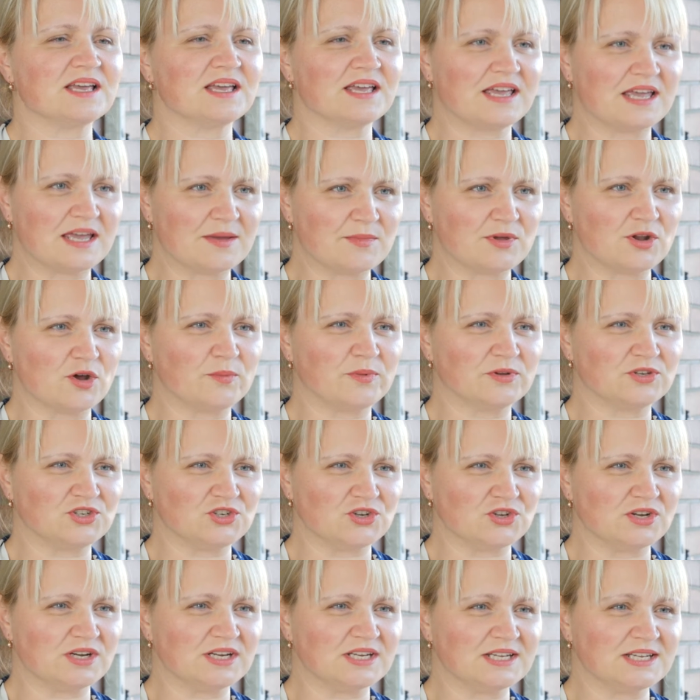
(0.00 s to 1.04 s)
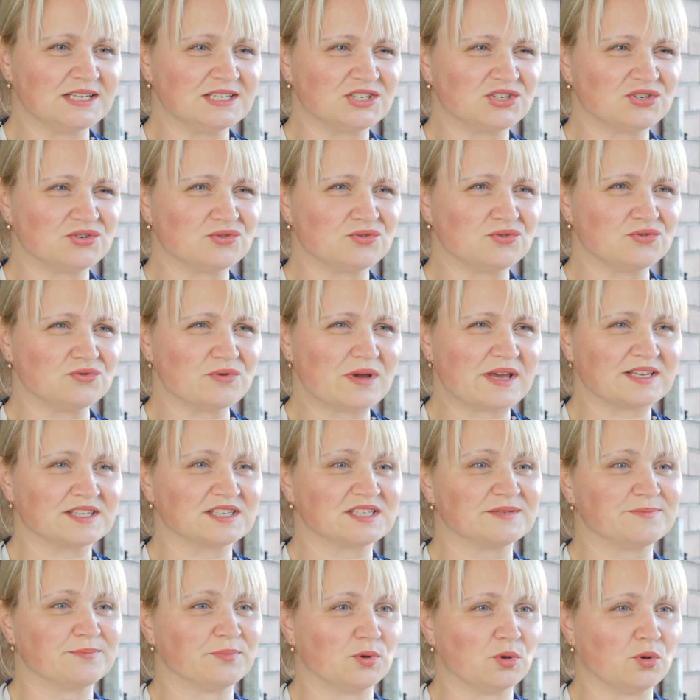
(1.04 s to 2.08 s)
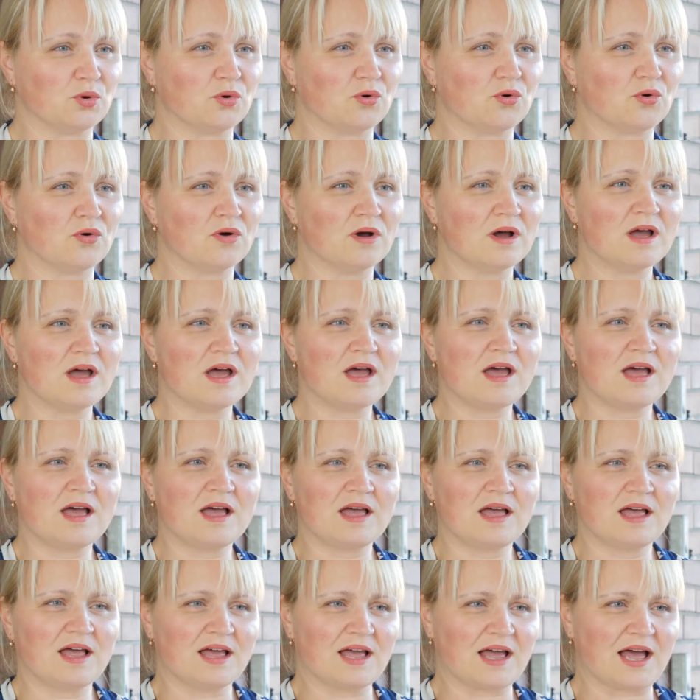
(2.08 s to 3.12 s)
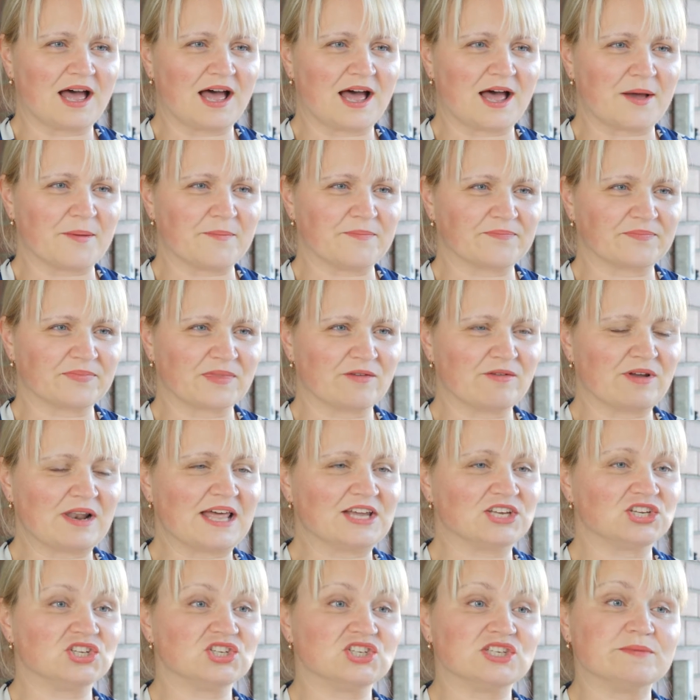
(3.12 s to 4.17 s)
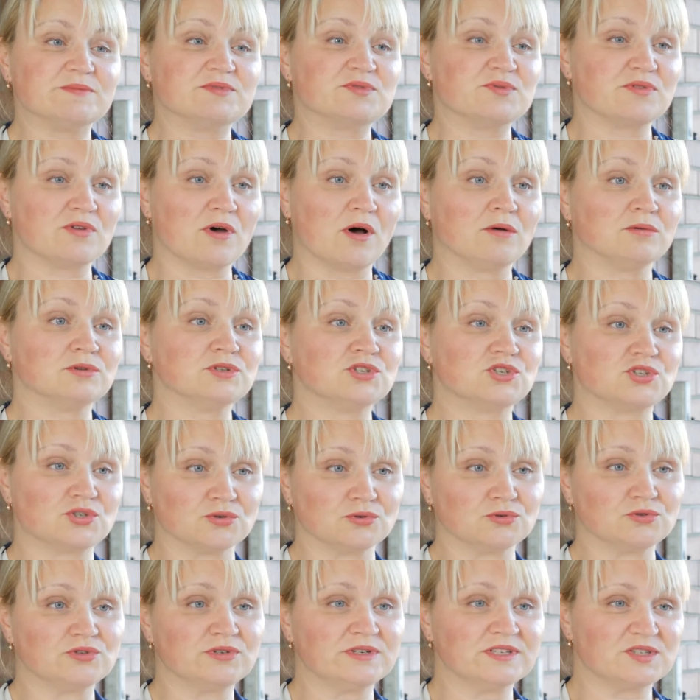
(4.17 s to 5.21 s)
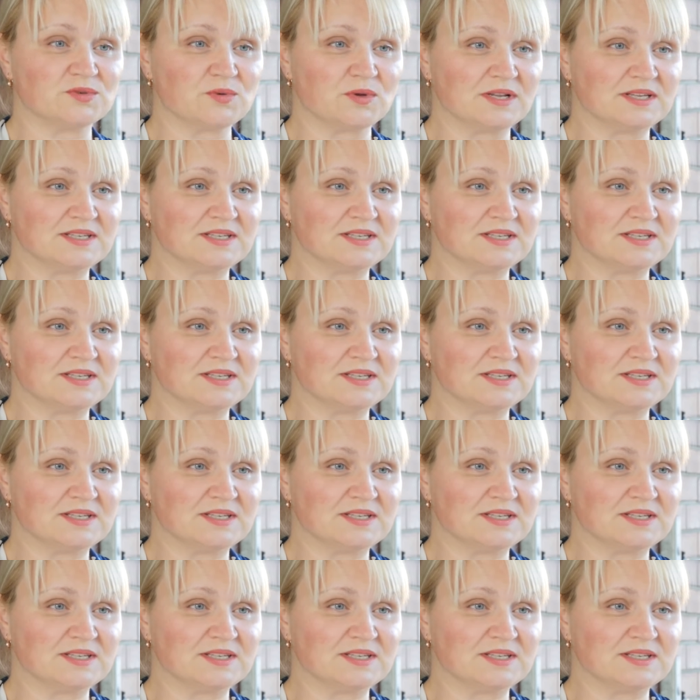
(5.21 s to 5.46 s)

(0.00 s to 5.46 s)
him an opportunity to explore relationships with older children as well